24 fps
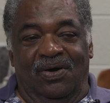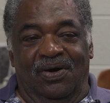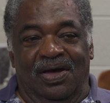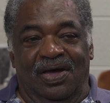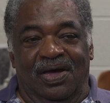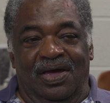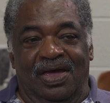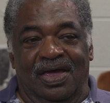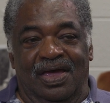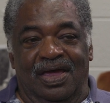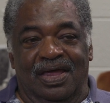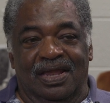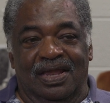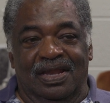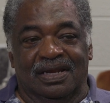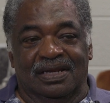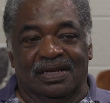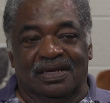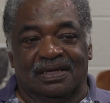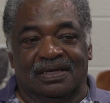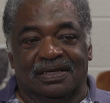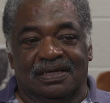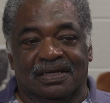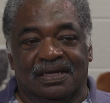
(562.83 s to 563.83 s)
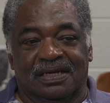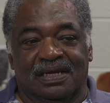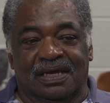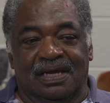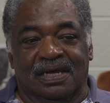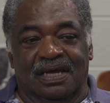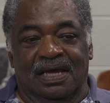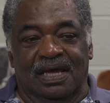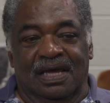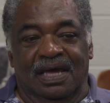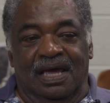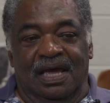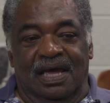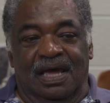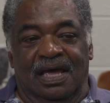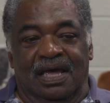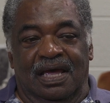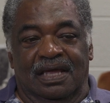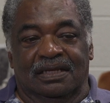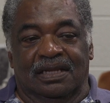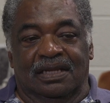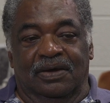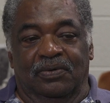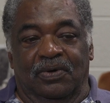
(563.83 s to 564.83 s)
And
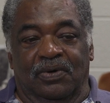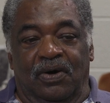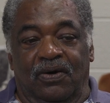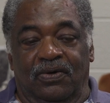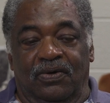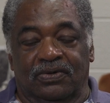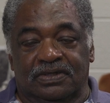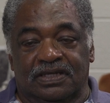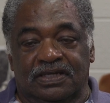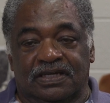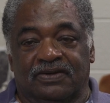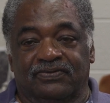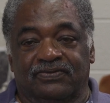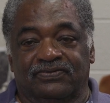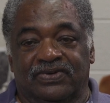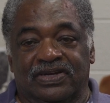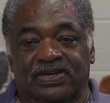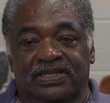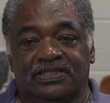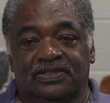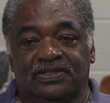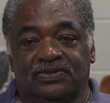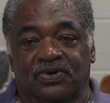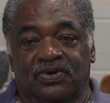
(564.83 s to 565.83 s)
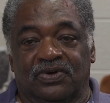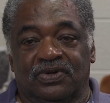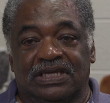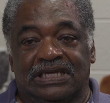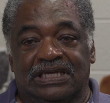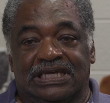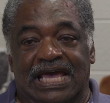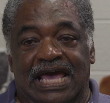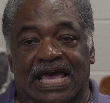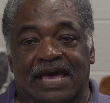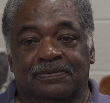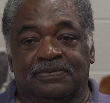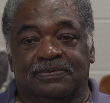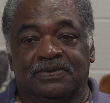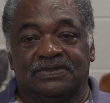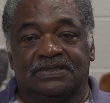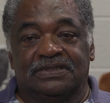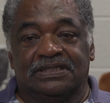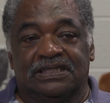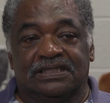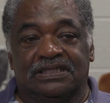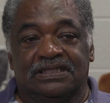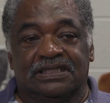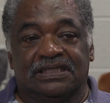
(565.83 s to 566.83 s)
they were holding a convention on the campus,
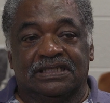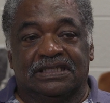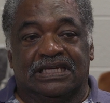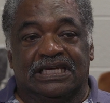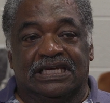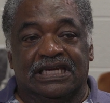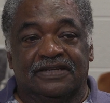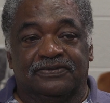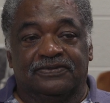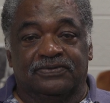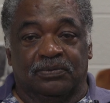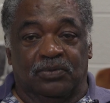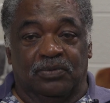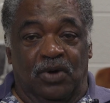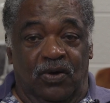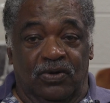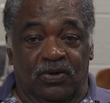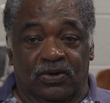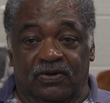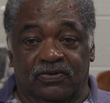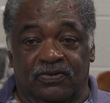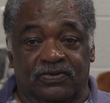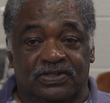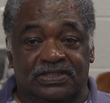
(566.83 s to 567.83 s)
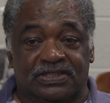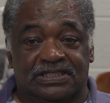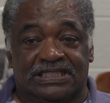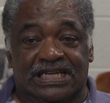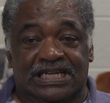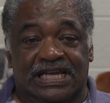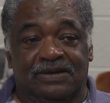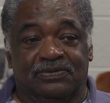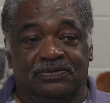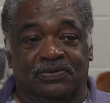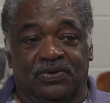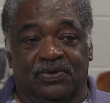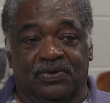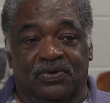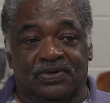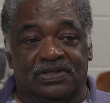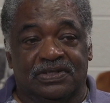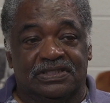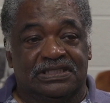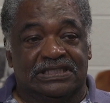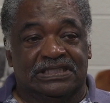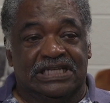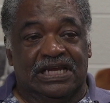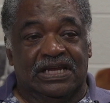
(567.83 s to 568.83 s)
and the kids from all over the state were going
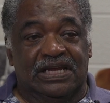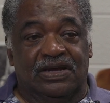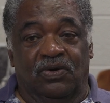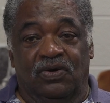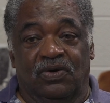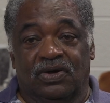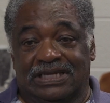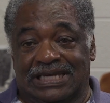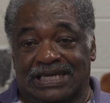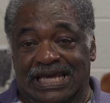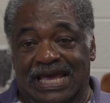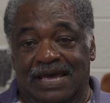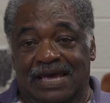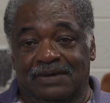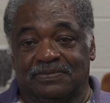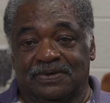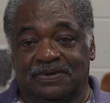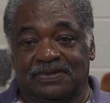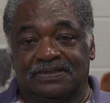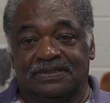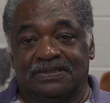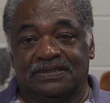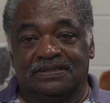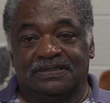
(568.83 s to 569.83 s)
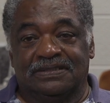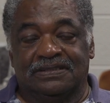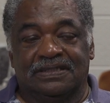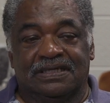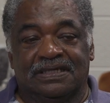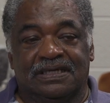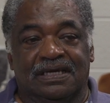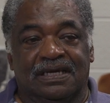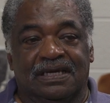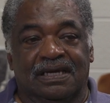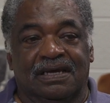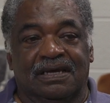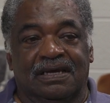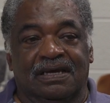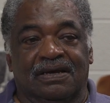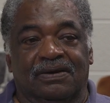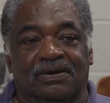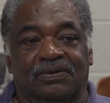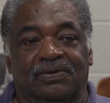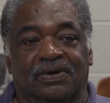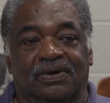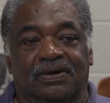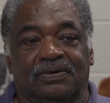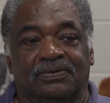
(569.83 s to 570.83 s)
to stay on campus.
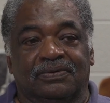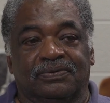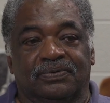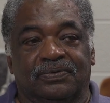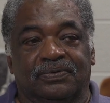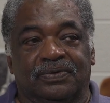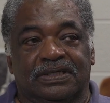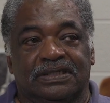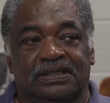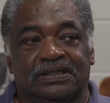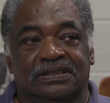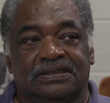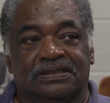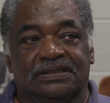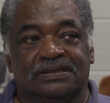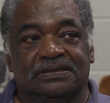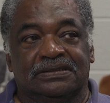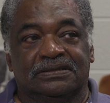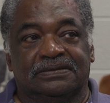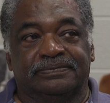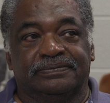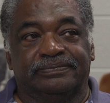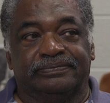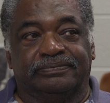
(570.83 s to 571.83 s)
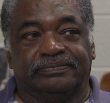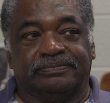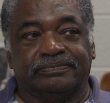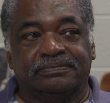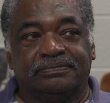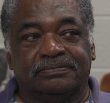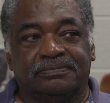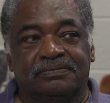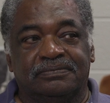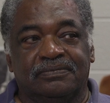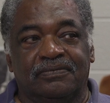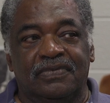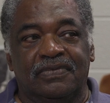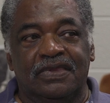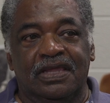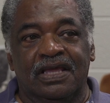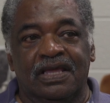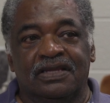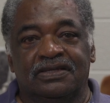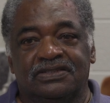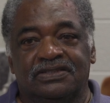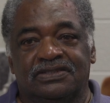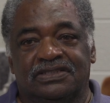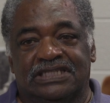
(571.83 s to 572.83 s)
Well, when
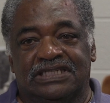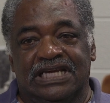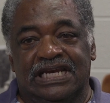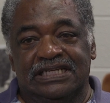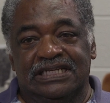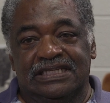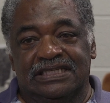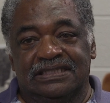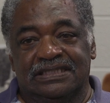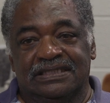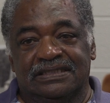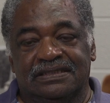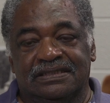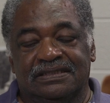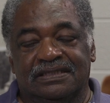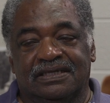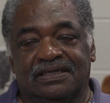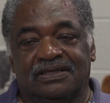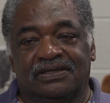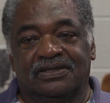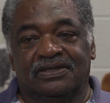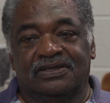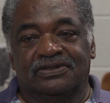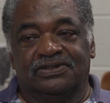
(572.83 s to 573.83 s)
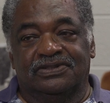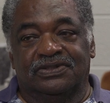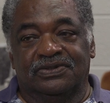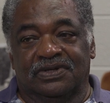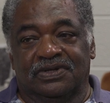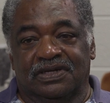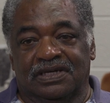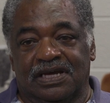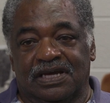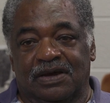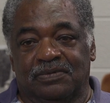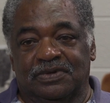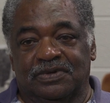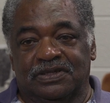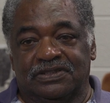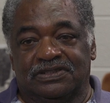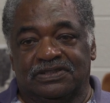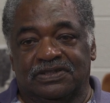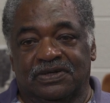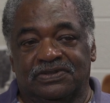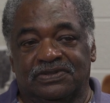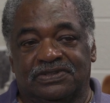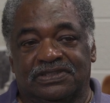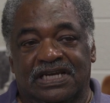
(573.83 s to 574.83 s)
the State Student Government
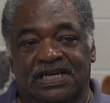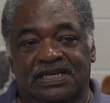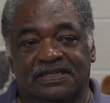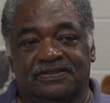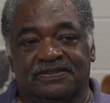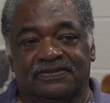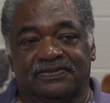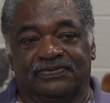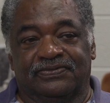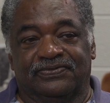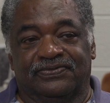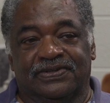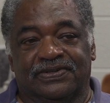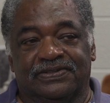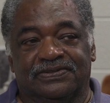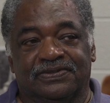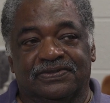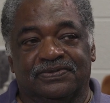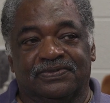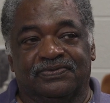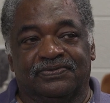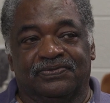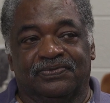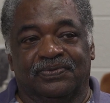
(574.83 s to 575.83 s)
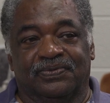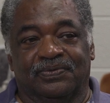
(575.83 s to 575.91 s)
Association officials